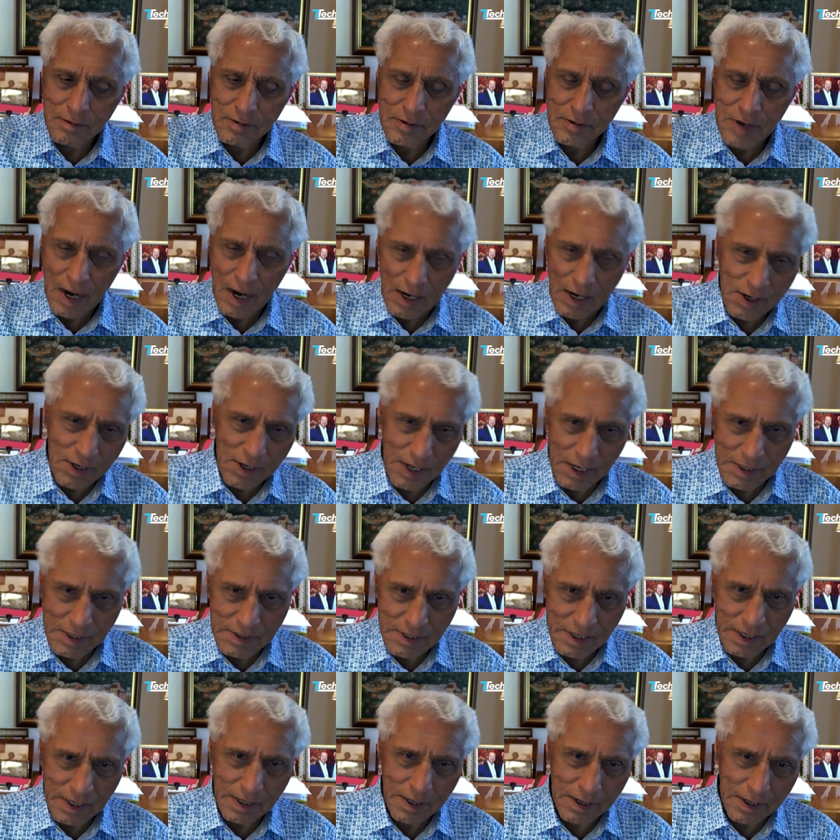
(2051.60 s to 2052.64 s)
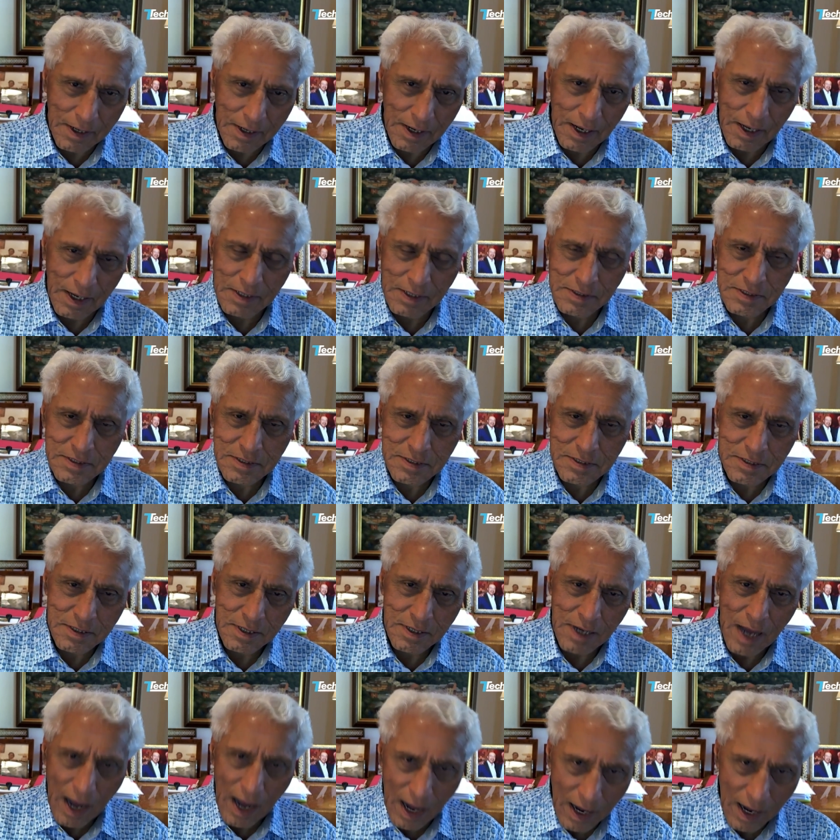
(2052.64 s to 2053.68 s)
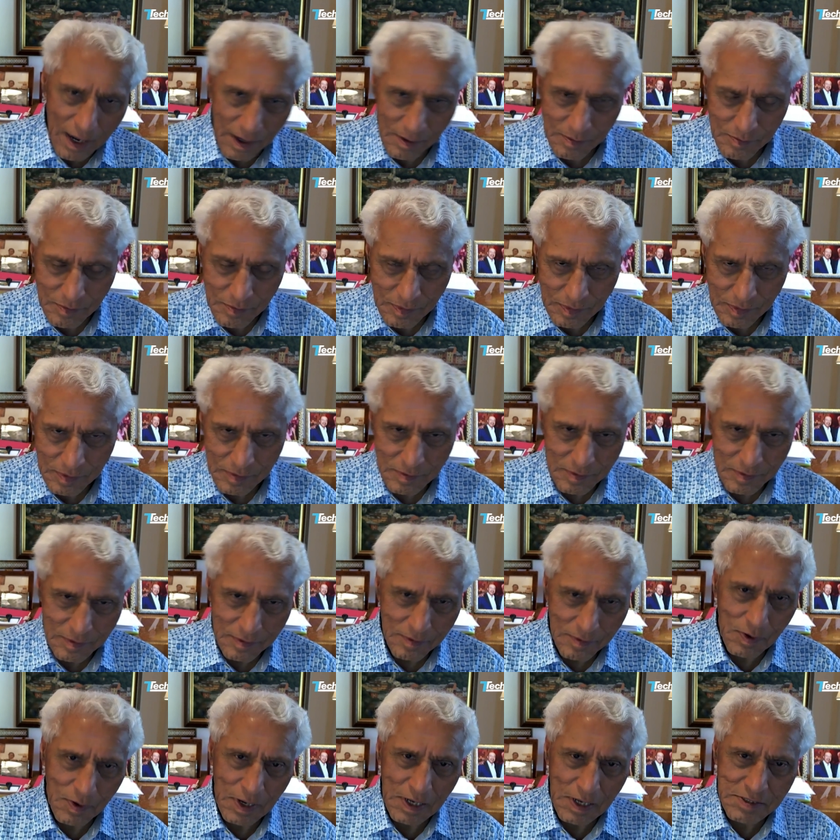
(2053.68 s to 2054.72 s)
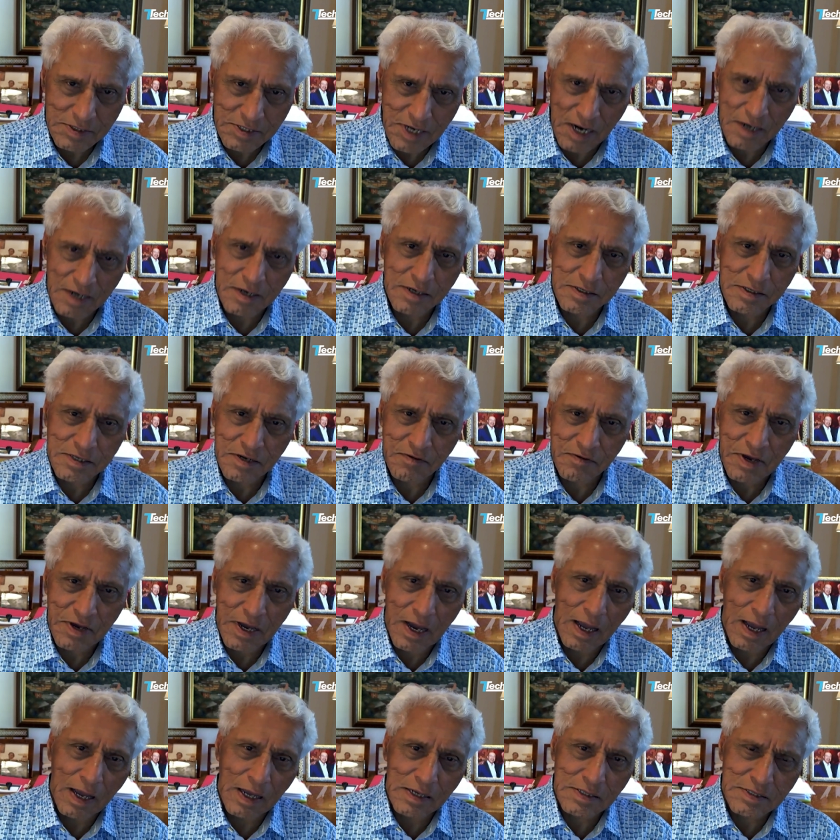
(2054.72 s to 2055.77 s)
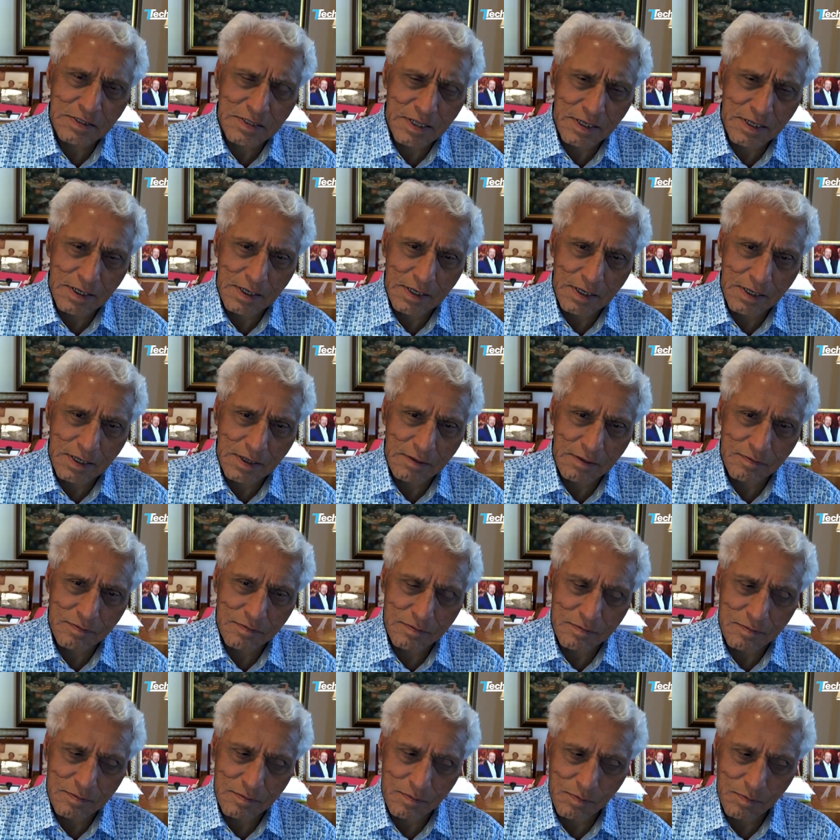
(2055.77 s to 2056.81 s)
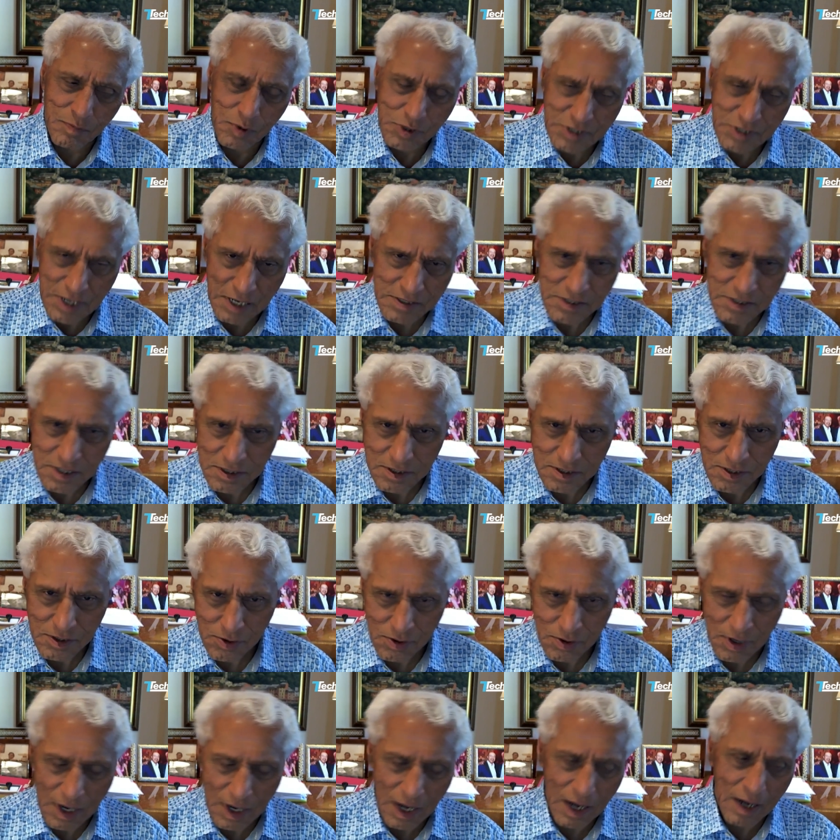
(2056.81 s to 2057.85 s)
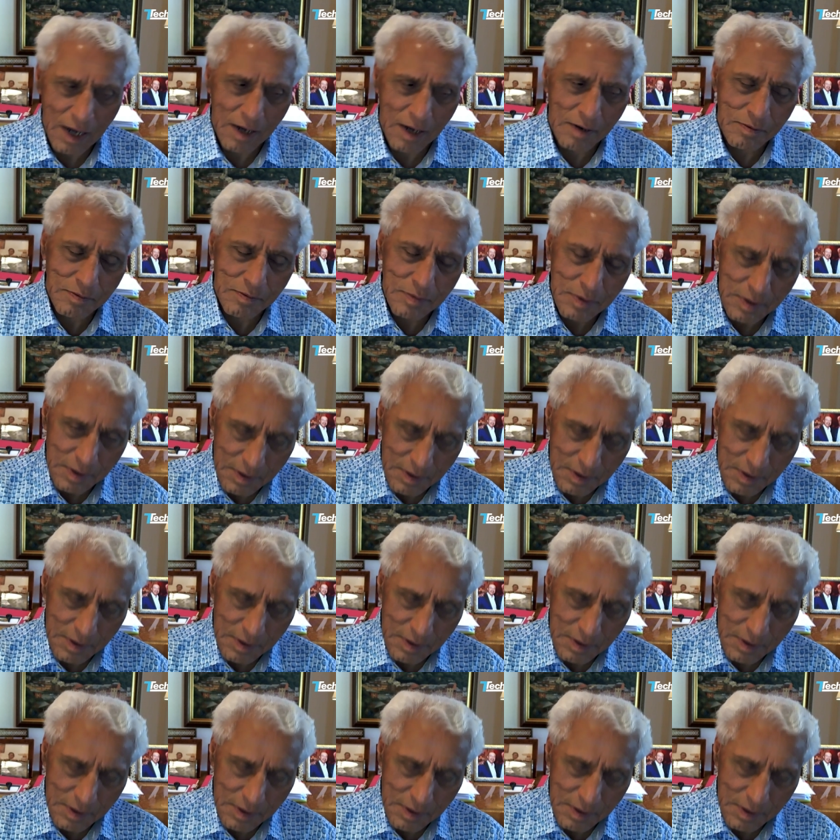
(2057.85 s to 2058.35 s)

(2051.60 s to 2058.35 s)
regulating against harm, where generative AI has the potential to do harm,